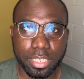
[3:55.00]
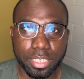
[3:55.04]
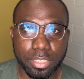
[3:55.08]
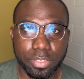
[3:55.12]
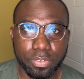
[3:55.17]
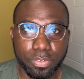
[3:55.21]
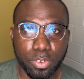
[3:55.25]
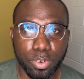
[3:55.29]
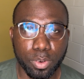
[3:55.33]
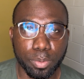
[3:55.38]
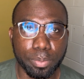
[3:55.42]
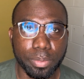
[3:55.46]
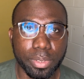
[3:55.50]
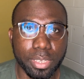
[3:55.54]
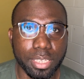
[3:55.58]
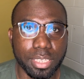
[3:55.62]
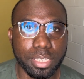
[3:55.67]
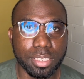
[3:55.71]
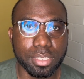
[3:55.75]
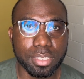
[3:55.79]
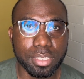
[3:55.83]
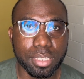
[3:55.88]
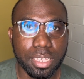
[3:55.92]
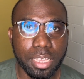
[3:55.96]
this form
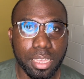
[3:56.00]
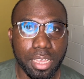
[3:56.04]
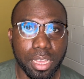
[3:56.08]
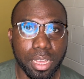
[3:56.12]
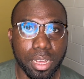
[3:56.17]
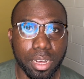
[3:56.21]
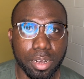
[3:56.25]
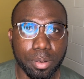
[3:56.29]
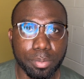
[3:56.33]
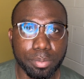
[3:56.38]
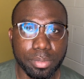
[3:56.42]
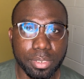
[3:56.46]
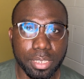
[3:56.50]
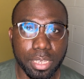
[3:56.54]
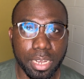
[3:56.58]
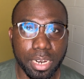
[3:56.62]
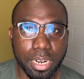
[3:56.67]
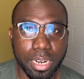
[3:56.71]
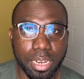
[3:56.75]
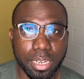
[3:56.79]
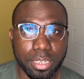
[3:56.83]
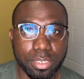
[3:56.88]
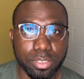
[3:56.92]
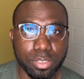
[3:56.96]
is, there
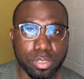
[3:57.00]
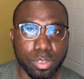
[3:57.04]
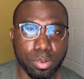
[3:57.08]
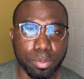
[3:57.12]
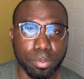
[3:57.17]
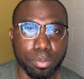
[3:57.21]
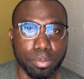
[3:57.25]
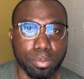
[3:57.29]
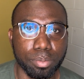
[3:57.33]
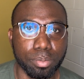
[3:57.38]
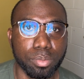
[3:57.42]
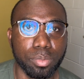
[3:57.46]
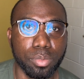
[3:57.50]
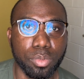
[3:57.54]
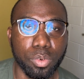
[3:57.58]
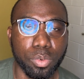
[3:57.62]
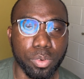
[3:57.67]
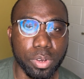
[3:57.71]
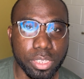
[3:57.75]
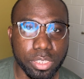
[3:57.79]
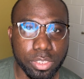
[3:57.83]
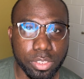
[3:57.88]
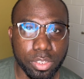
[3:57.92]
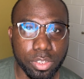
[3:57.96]
are some
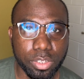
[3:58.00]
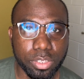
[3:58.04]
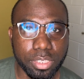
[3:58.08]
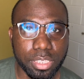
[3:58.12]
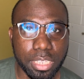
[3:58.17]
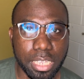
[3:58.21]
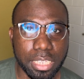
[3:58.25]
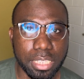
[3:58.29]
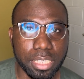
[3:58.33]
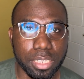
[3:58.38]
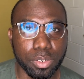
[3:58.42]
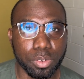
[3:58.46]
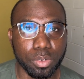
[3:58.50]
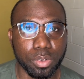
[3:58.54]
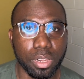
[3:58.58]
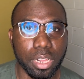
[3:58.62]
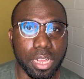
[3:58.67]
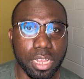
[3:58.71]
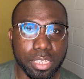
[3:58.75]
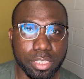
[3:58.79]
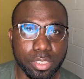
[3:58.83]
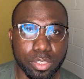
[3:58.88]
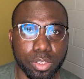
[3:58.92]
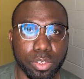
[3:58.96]
questions that they will
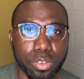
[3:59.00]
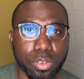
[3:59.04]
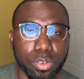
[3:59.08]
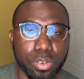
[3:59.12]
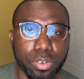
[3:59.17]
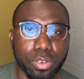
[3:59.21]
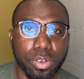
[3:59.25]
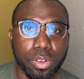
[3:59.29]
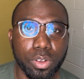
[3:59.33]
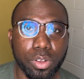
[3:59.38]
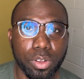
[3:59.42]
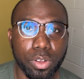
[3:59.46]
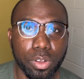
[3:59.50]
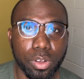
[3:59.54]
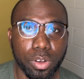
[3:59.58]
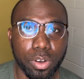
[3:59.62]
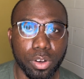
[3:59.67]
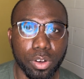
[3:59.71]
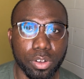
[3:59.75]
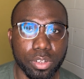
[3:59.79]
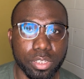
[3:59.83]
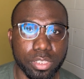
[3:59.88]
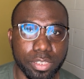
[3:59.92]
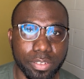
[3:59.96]
ask you on